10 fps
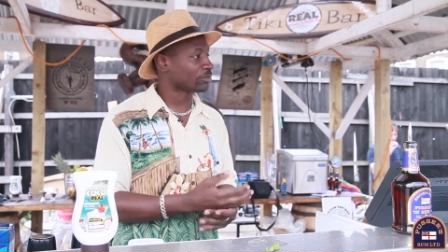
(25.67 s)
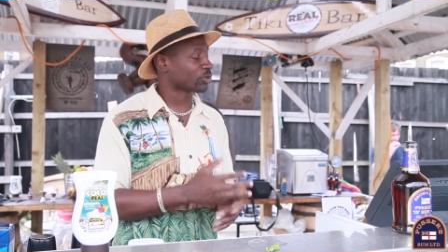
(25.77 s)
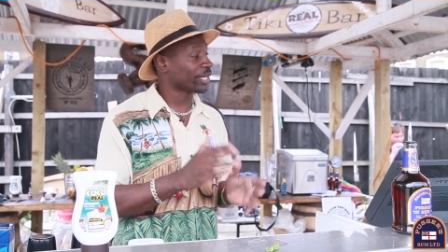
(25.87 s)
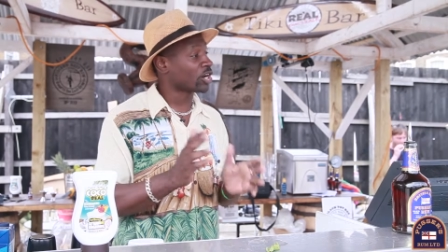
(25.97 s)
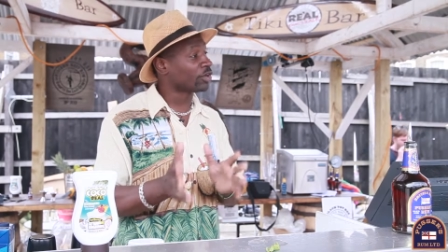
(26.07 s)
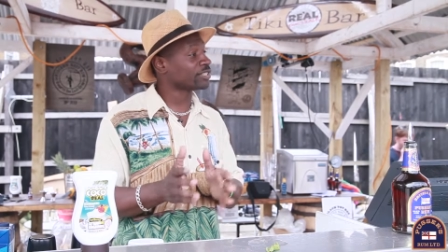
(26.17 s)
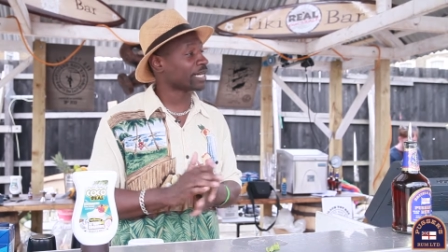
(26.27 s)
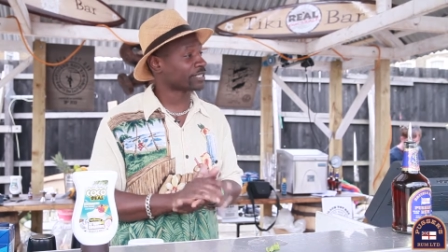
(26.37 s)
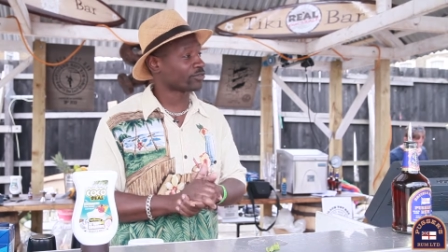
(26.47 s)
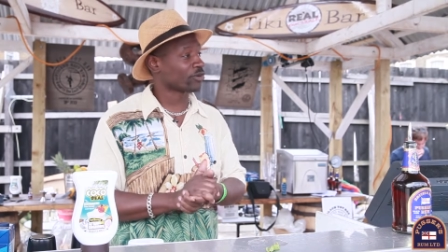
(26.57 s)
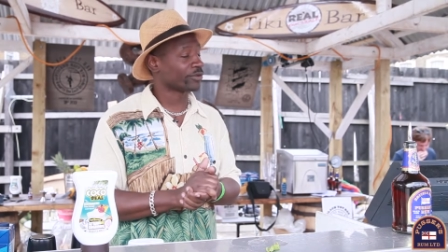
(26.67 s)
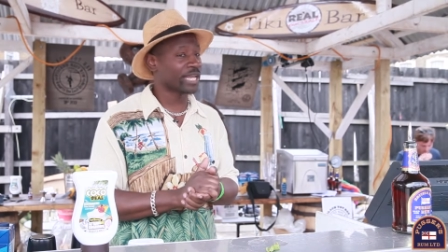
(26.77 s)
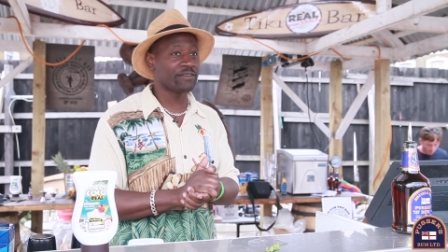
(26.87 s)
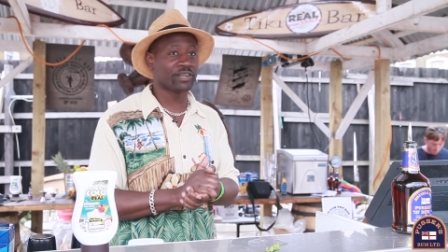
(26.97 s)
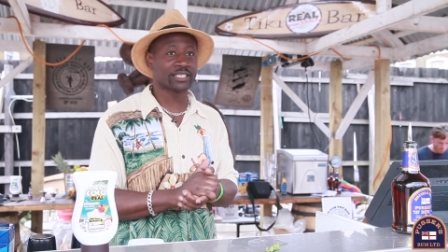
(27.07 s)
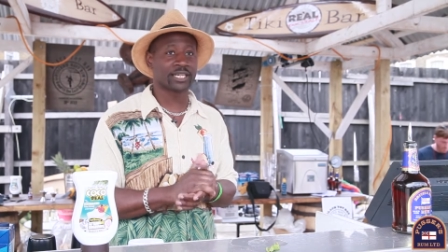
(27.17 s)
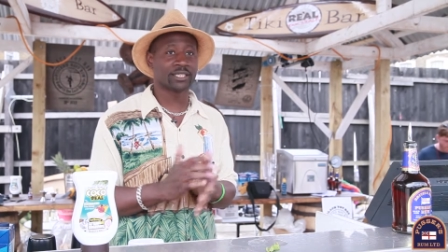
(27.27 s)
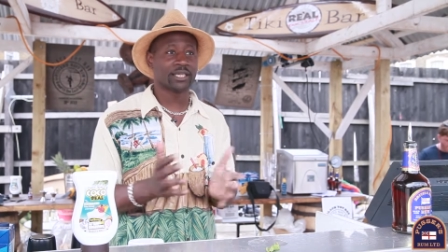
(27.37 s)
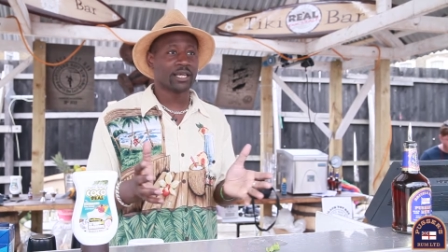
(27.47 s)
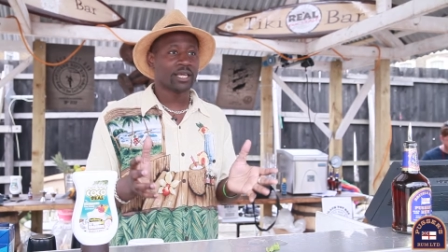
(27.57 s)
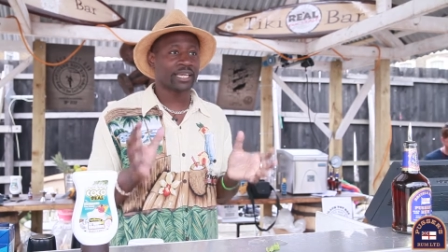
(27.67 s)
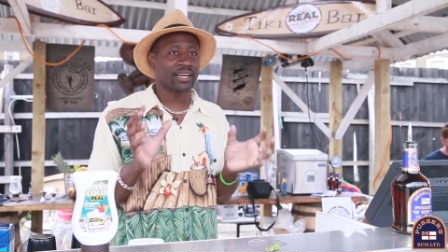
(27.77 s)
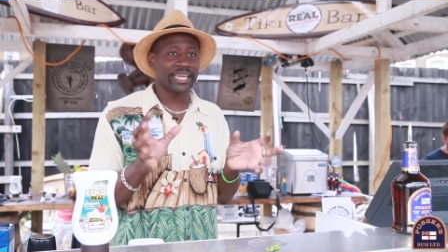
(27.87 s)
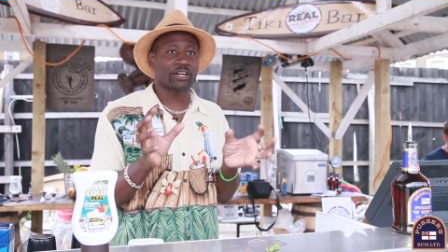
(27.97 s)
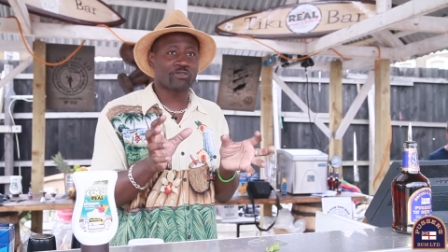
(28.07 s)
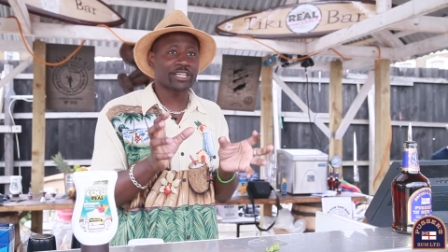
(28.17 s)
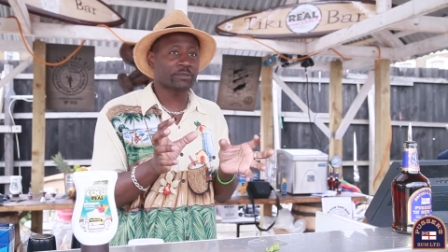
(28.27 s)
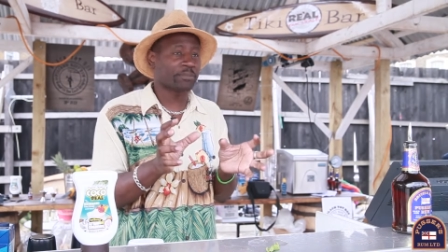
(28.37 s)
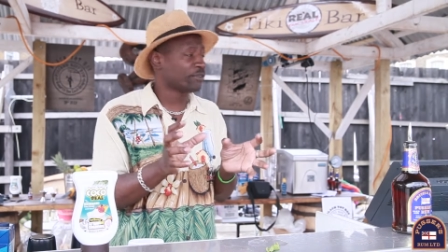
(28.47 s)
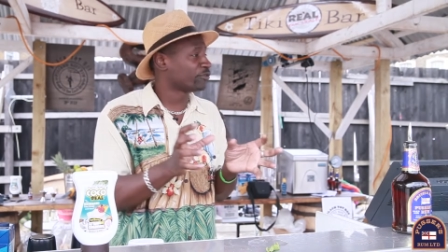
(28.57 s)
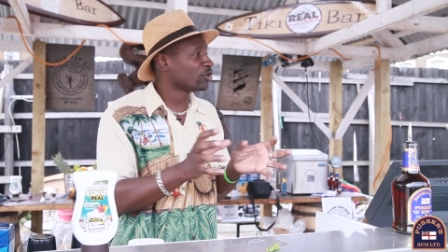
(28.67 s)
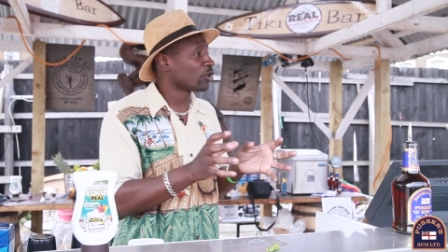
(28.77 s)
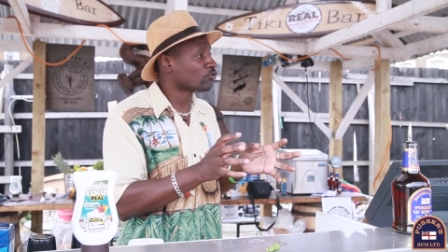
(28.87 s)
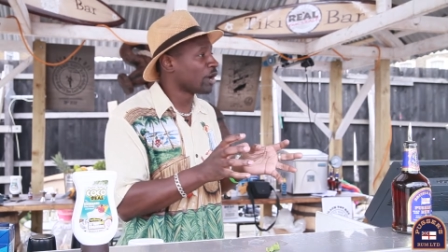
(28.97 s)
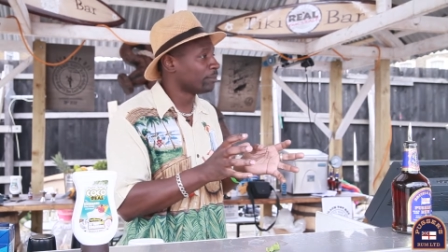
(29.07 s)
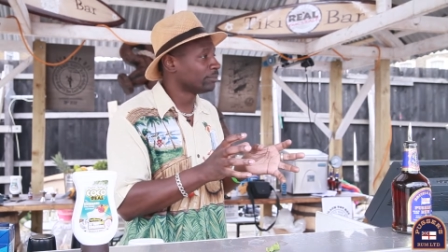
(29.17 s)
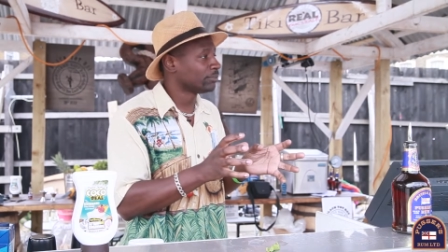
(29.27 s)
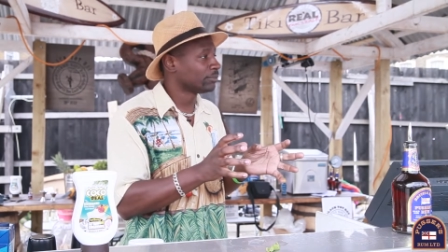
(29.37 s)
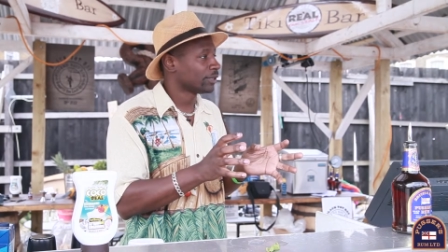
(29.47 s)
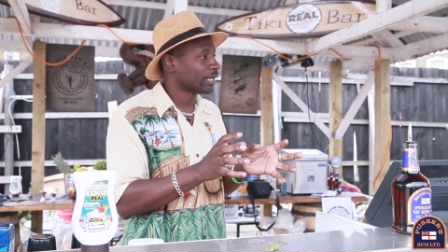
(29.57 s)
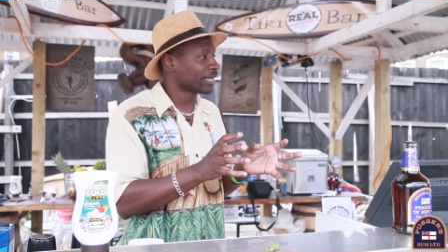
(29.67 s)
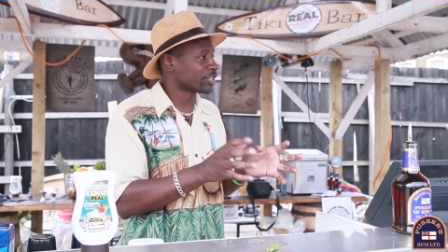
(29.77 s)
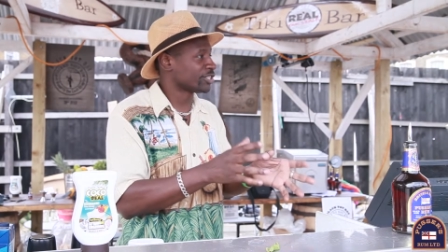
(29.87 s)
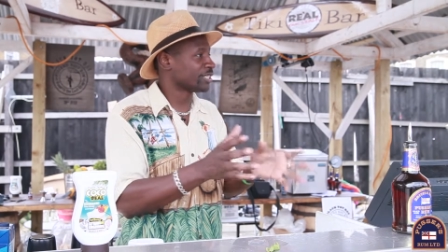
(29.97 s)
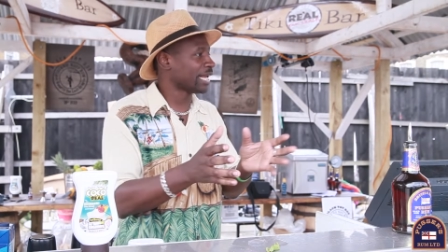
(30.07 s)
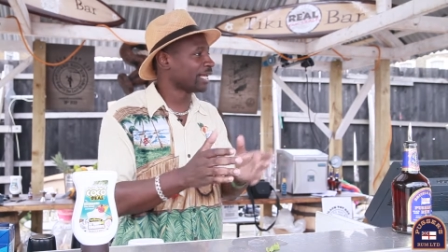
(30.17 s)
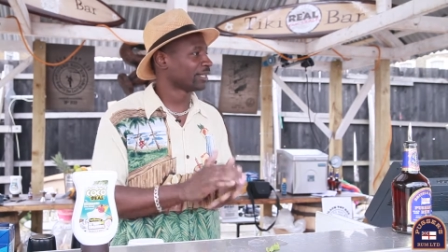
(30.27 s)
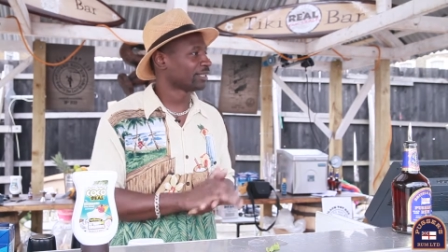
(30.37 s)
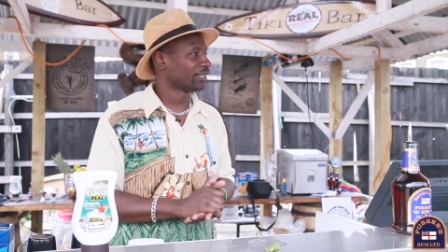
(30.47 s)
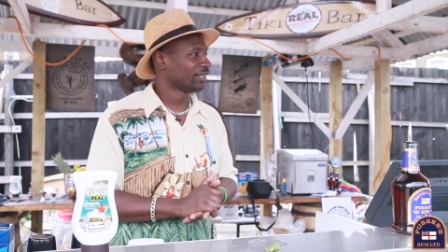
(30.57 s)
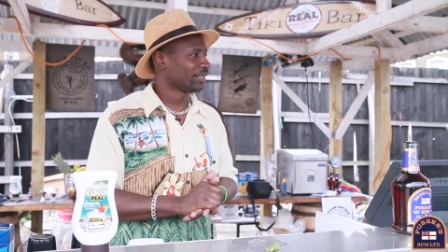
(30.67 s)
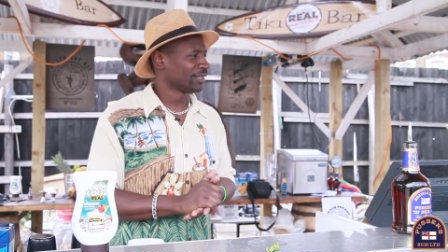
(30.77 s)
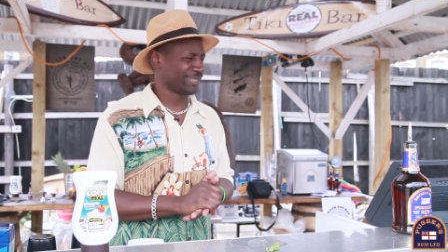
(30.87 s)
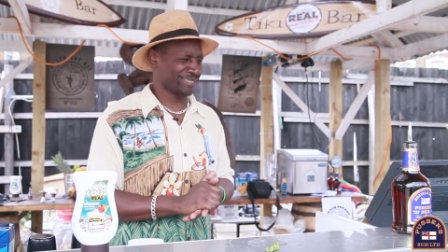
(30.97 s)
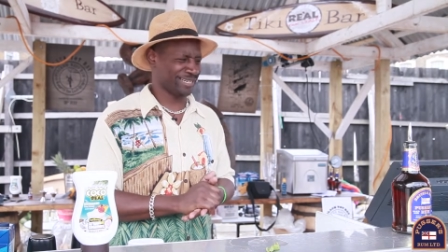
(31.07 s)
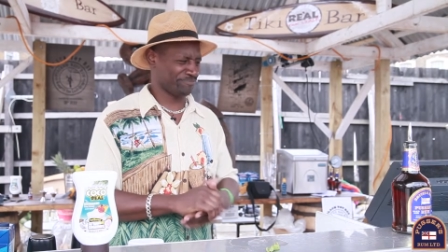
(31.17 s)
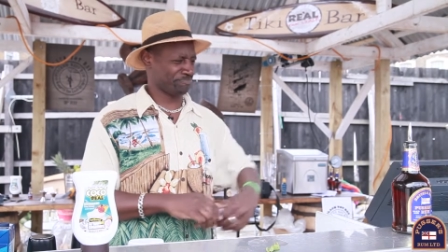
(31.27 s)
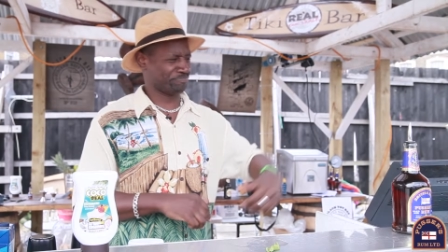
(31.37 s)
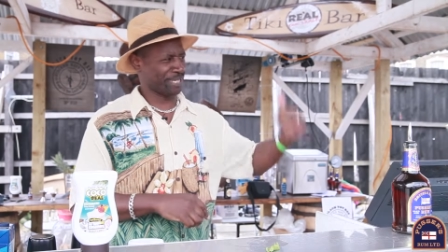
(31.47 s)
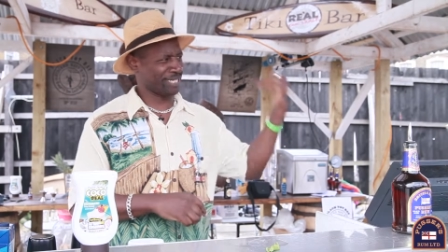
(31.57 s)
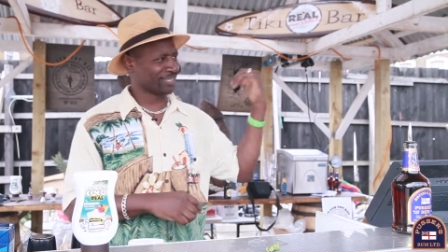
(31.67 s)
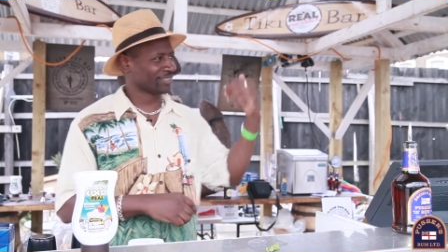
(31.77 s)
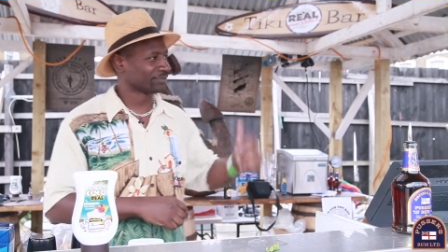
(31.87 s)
So he contacted the Royal Navy and he said, can I get a recipe for your rum and actually sell it? And they said, beat it.